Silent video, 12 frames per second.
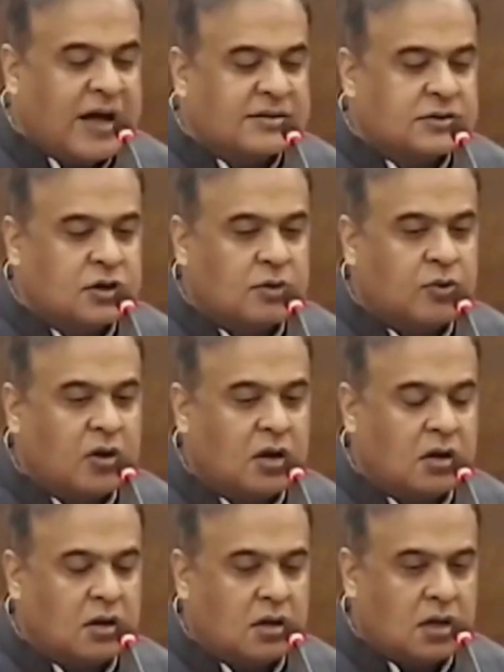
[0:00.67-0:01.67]
First of
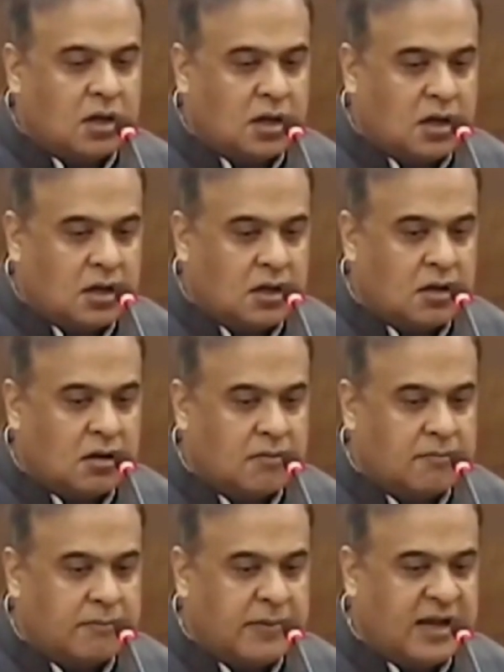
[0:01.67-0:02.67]
all,
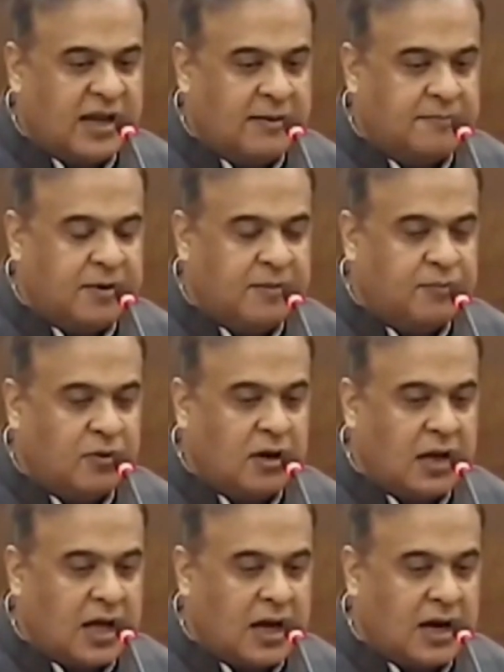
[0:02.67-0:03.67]
many
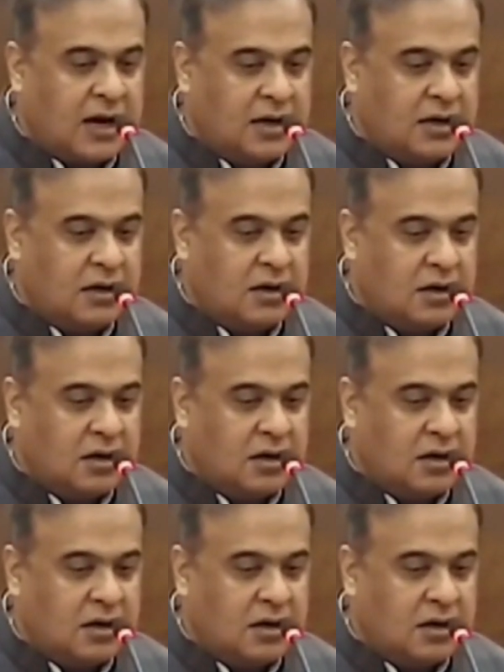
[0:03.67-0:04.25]
people are